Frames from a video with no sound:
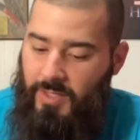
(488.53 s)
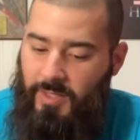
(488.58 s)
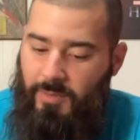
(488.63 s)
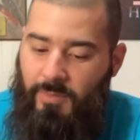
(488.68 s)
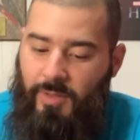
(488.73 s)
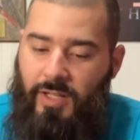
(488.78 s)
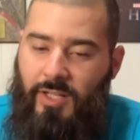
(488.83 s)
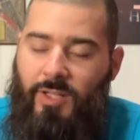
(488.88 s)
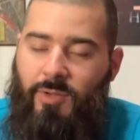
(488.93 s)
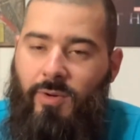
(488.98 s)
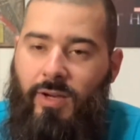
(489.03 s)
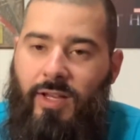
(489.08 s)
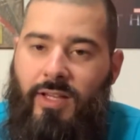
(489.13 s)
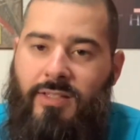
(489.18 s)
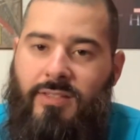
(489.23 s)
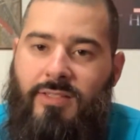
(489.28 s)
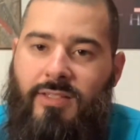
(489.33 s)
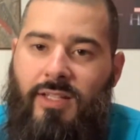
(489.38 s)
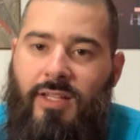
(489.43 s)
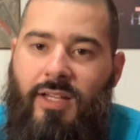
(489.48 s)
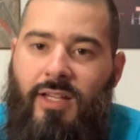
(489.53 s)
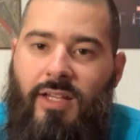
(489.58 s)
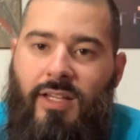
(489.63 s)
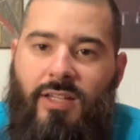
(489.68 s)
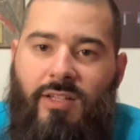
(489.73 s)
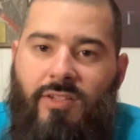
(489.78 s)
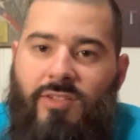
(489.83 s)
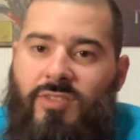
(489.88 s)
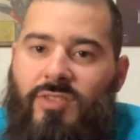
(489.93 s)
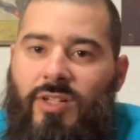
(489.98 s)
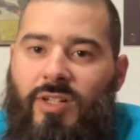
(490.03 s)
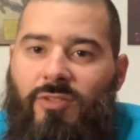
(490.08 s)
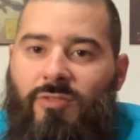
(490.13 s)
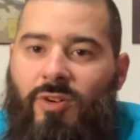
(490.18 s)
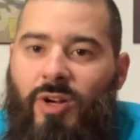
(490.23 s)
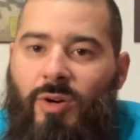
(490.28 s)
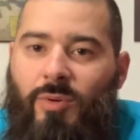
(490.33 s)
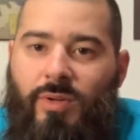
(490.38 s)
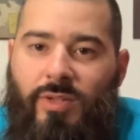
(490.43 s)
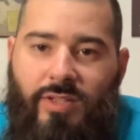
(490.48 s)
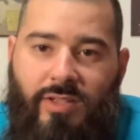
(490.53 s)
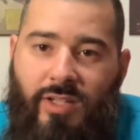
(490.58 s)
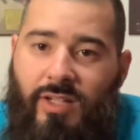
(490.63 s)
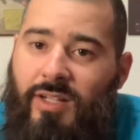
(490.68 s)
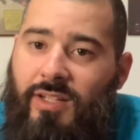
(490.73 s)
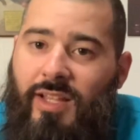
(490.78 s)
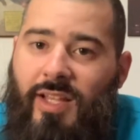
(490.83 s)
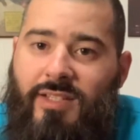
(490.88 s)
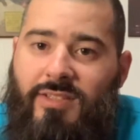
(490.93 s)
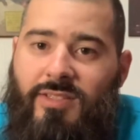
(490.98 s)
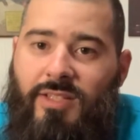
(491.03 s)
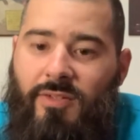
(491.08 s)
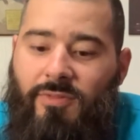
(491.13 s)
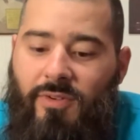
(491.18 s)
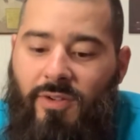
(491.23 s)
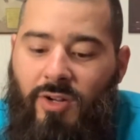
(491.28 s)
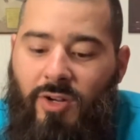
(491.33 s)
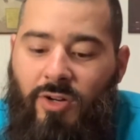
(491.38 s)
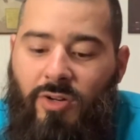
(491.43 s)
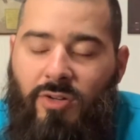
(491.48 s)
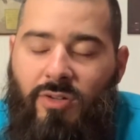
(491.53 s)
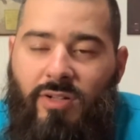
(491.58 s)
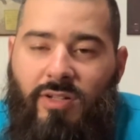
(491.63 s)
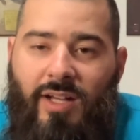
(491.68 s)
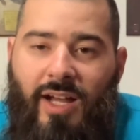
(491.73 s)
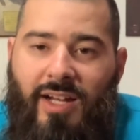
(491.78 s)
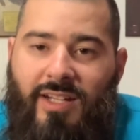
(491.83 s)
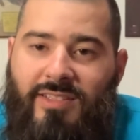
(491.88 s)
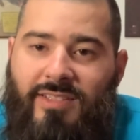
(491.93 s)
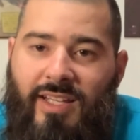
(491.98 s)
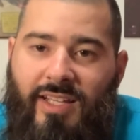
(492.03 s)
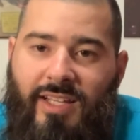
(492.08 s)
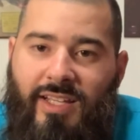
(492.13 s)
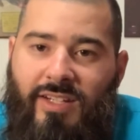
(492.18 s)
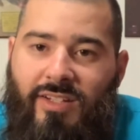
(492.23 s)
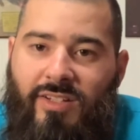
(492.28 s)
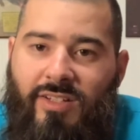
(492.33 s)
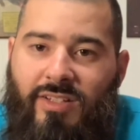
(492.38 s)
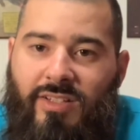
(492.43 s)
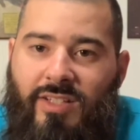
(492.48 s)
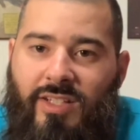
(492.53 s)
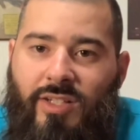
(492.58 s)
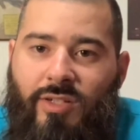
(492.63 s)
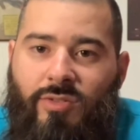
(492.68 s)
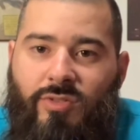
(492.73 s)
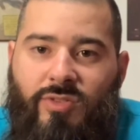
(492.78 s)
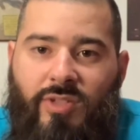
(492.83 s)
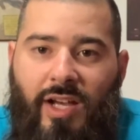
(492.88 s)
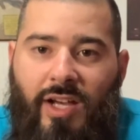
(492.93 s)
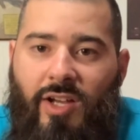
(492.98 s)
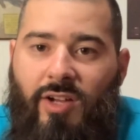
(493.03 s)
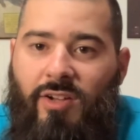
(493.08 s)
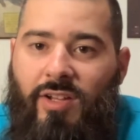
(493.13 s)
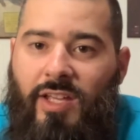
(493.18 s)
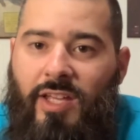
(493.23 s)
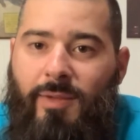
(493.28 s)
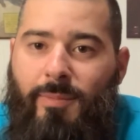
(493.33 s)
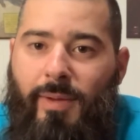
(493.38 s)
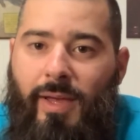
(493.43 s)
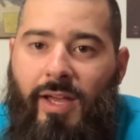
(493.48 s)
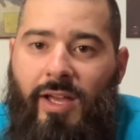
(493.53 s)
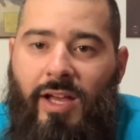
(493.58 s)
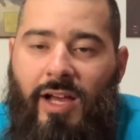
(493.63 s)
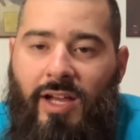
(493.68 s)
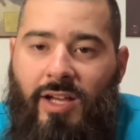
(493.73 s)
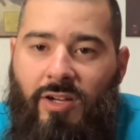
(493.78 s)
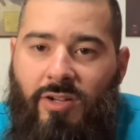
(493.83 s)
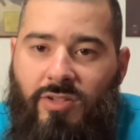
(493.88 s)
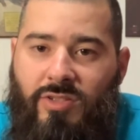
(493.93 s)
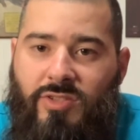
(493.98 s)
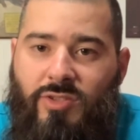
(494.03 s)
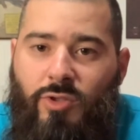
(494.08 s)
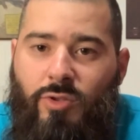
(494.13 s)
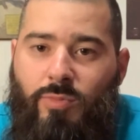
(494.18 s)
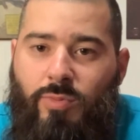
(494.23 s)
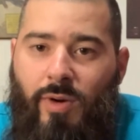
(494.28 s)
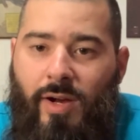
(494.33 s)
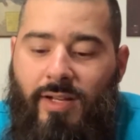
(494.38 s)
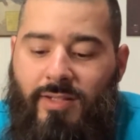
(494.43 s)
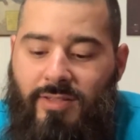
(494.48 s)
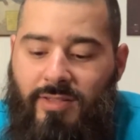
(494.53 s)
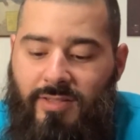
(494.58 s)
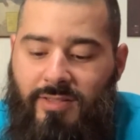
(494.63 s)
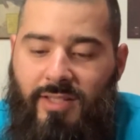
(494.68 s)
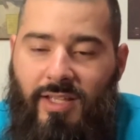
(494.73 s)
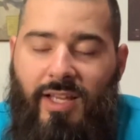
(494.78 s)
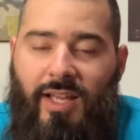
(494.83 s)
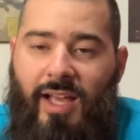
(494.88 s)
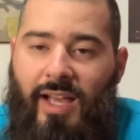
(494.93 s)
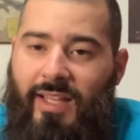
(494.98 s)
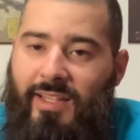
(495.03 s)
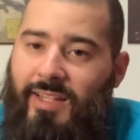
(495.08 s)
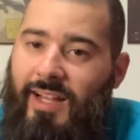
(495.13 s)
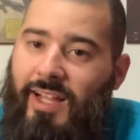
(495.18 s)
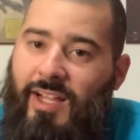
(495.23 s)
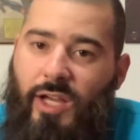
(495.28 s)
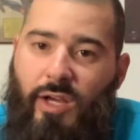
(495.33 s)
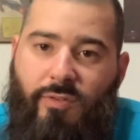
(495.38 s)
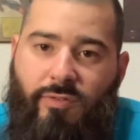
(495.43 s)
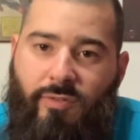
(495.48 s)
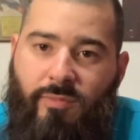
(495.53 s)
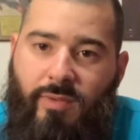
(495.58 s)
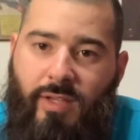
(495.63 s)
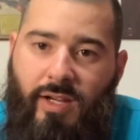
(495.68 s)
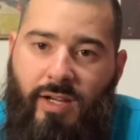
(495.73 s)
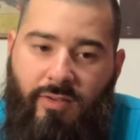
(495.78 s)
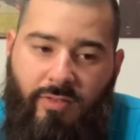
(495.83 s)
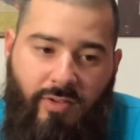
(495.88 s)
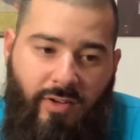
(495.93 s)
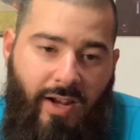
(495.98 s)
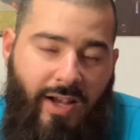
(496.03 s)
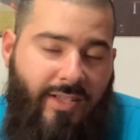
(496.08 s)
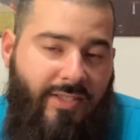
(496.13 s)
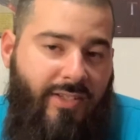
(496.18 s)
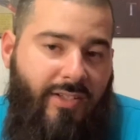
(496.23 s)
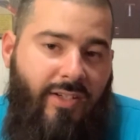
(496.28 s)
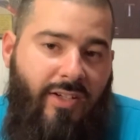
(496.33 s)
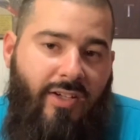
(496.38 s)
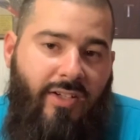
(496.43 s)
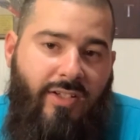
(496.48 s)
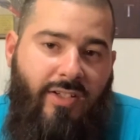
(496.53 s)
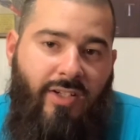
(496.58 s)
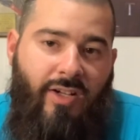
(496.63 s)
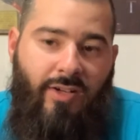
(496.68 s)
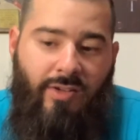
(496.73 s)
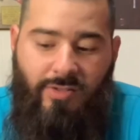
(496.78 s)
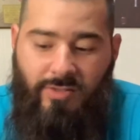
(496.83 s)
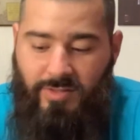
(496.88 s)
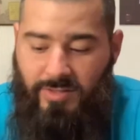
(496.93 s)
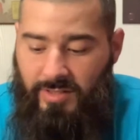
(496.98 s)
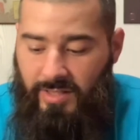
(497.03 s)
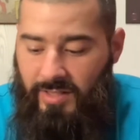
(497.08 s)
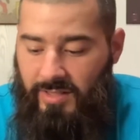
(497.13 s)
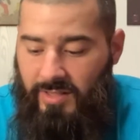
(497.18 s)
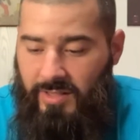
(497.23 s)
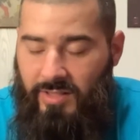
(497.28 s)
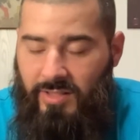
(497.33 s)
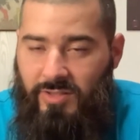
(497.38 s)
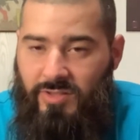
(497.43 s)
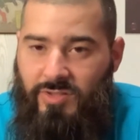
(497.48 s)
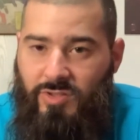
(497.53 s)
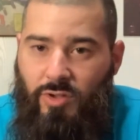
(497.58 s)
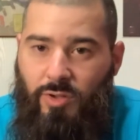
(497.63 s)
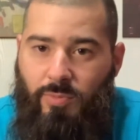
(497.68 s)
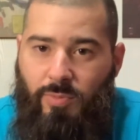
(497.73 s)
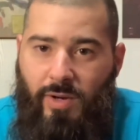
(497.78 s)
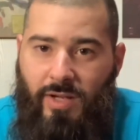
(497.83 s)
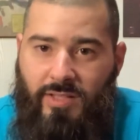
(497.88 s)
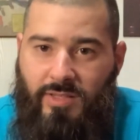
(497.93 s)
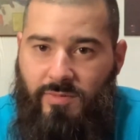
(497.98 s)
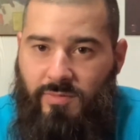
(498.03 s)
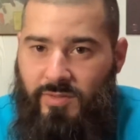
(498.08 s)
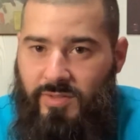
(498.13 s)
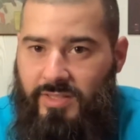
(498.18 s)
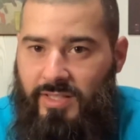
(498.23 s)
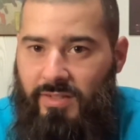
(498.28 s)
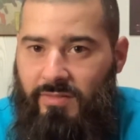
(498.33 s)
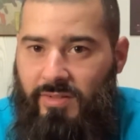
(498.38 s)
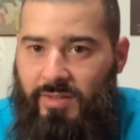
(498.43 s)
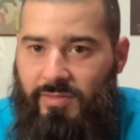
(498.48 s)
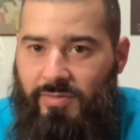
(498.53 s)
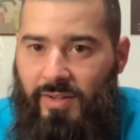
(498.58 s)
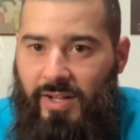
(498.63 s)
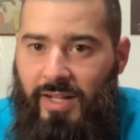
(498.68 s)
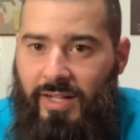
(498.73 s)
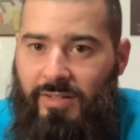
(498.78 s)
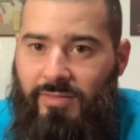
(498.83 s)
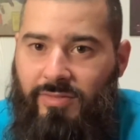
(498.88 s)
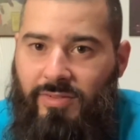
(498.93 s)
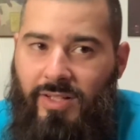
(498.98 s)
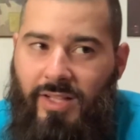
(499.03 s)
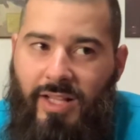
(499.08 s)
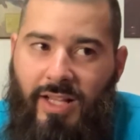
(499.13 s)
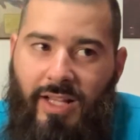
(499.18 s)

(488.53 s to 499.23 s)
But anyways, there's nothing wrong with none of that stuff at all. I just like getting a good deal. So I go to eBay, I go to sold prices, and then I go from there. If they're asking $100 and then they're sold prices for $75,